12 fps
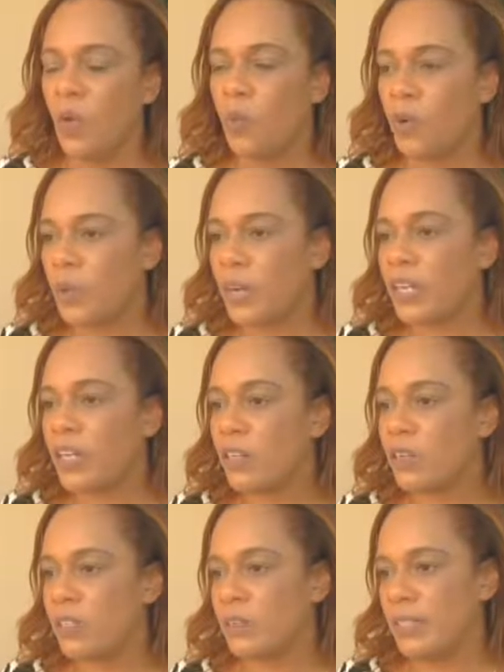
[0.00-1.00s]
We're working
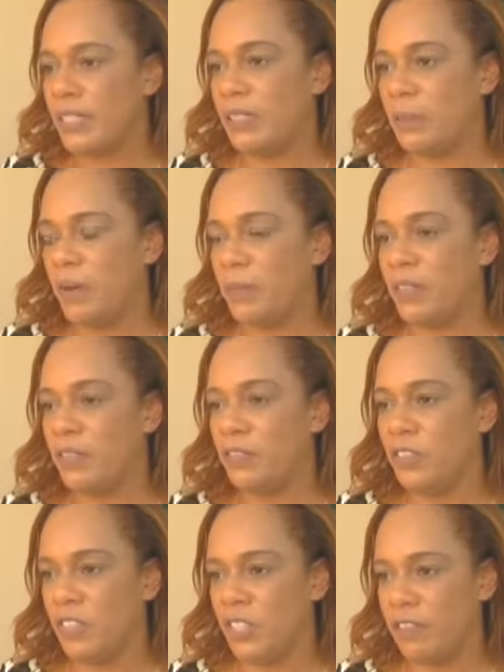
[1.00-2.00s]
closely with the Department of
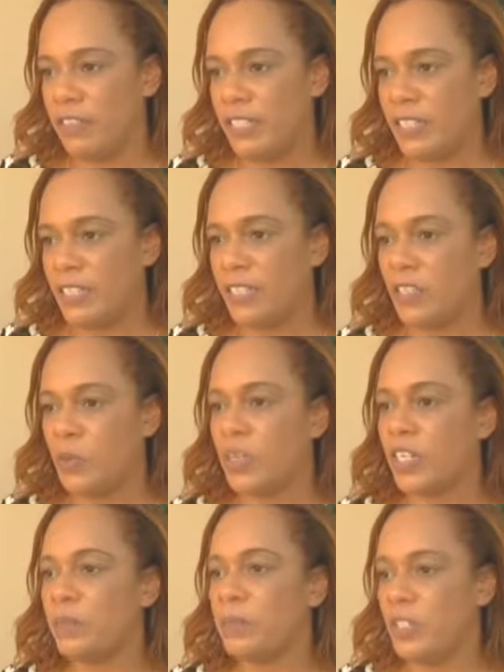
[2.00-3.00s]
Youth Services. So
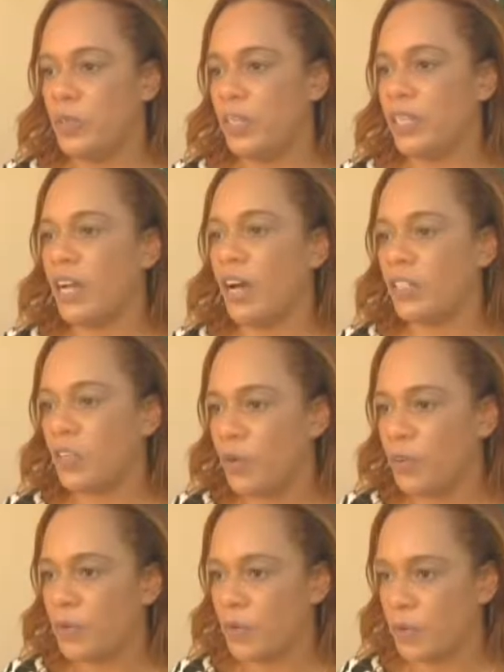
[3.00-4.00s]
we're going to be doing
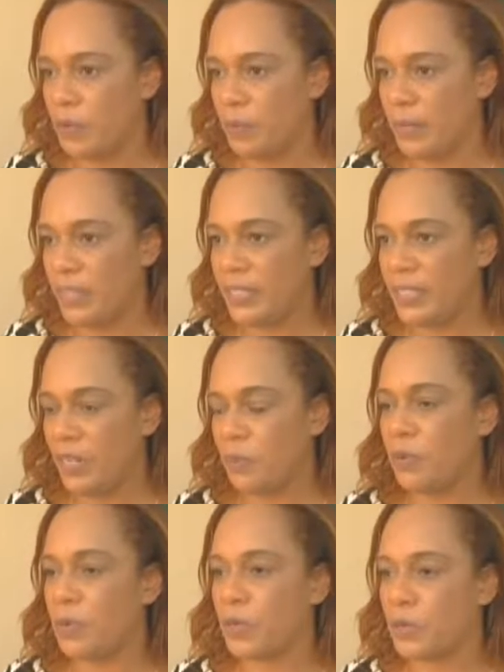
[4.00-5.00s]
ongoing recruitment, and
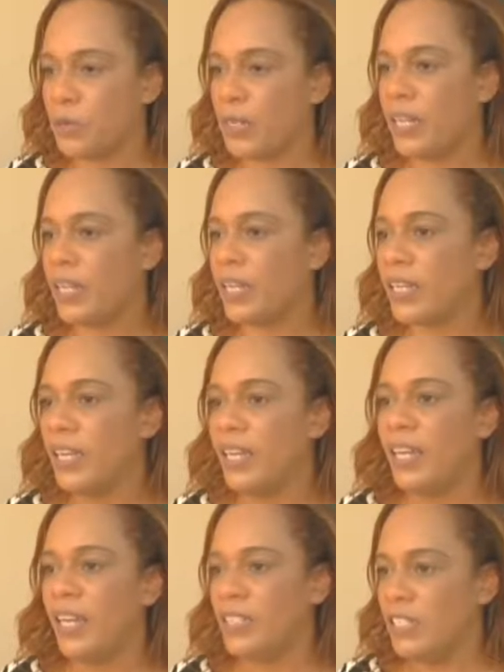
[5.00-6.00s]
we're recruiting
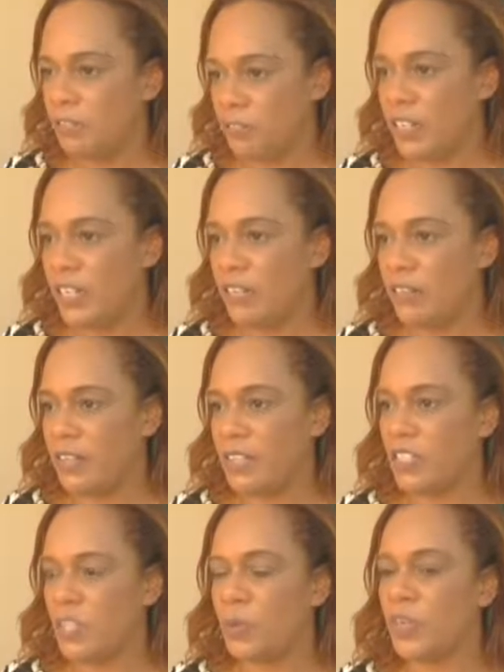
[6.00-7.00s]
in different
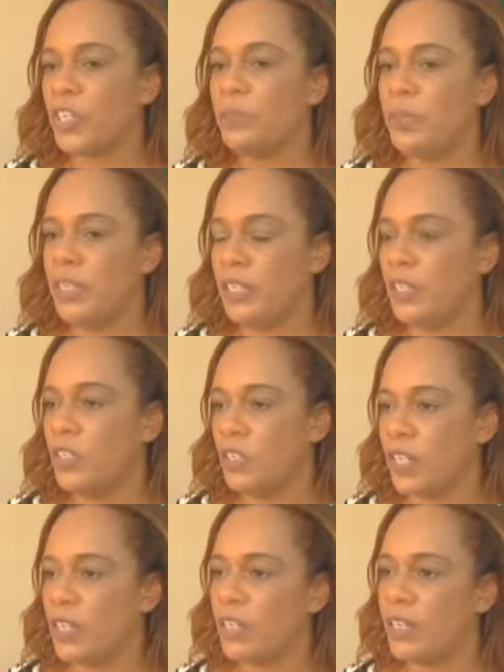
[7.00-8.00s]
areas. So we're going to be
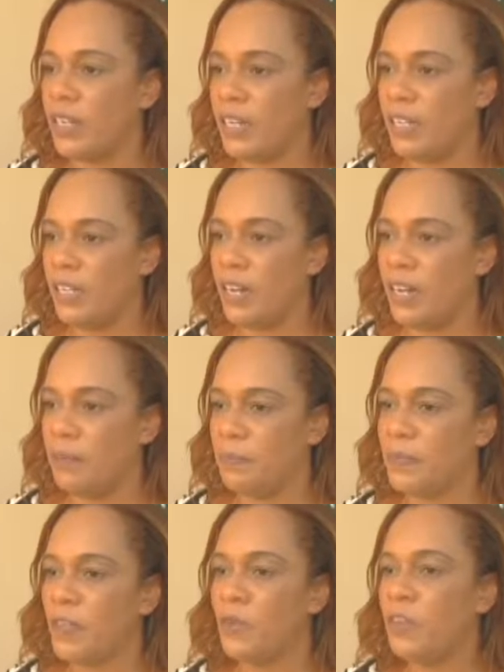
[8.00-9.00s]
looking in,
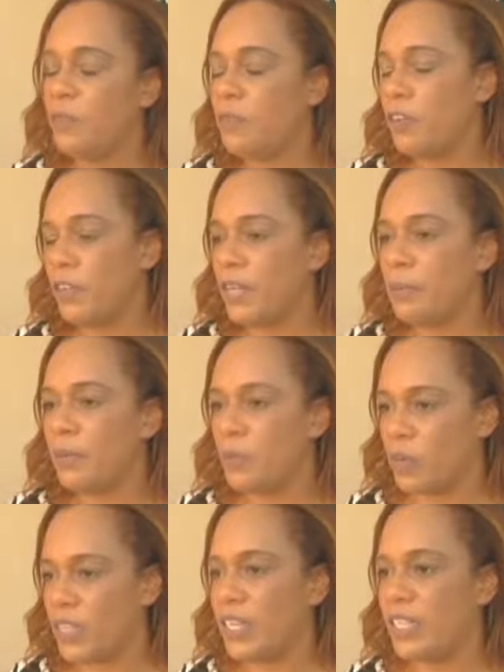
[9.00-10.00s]
we've already been
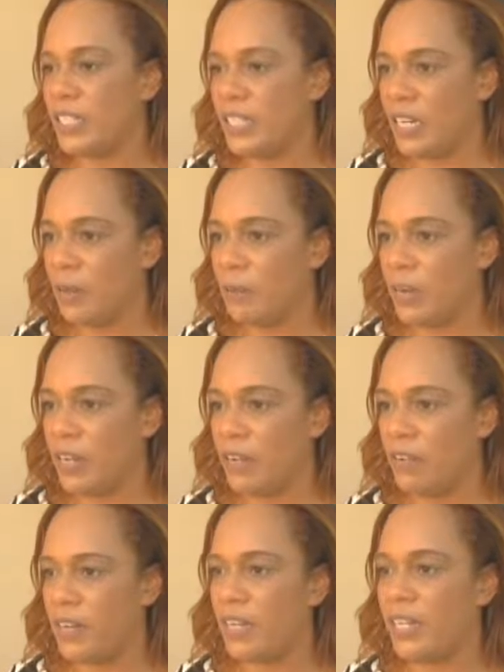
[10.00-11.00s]
working in the Yabra
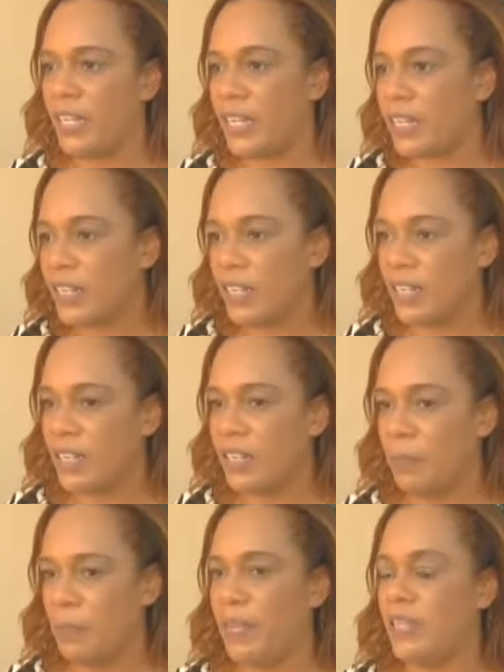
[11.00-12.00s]
area, Lake
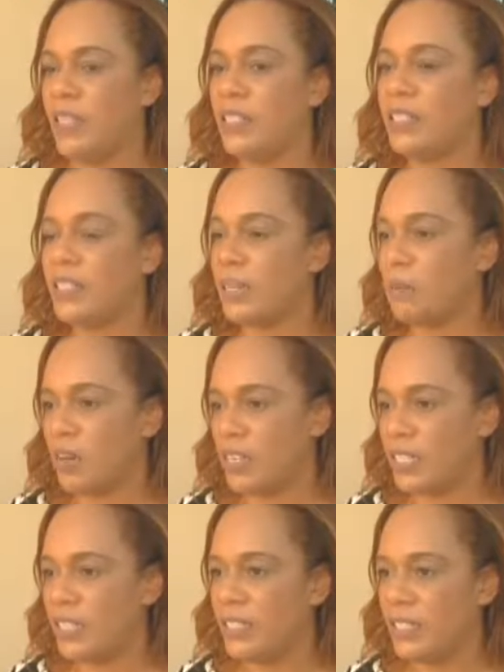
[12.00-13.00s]
Independence, St.
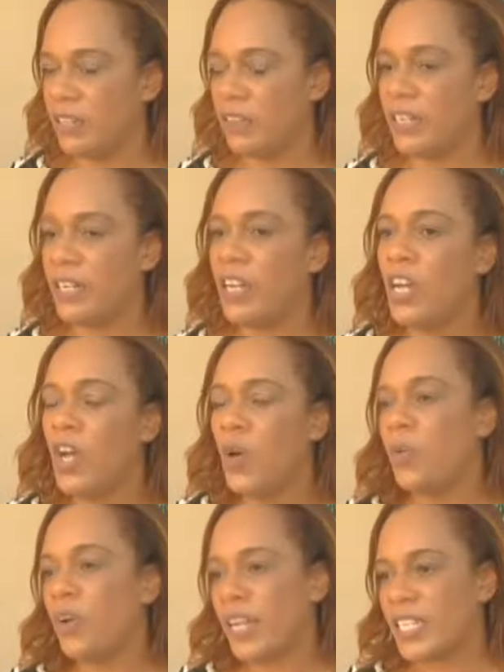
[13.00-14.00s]
Martin's area.
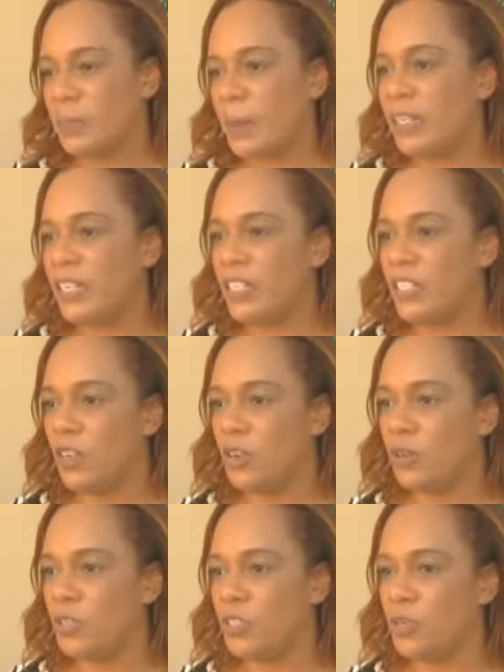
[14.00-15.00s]
We're expanding
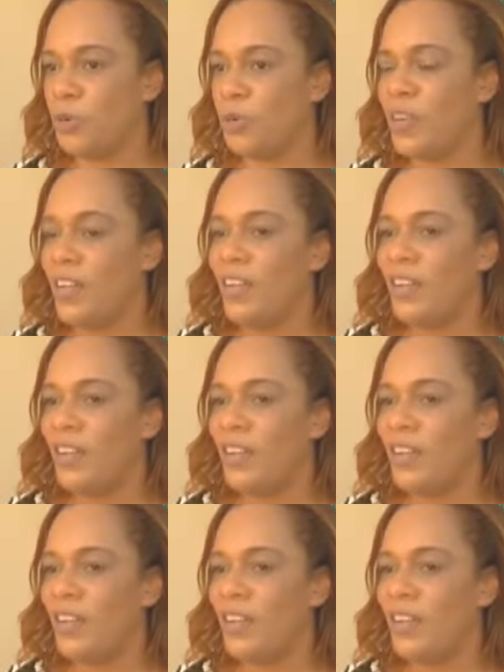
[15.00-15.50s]
now to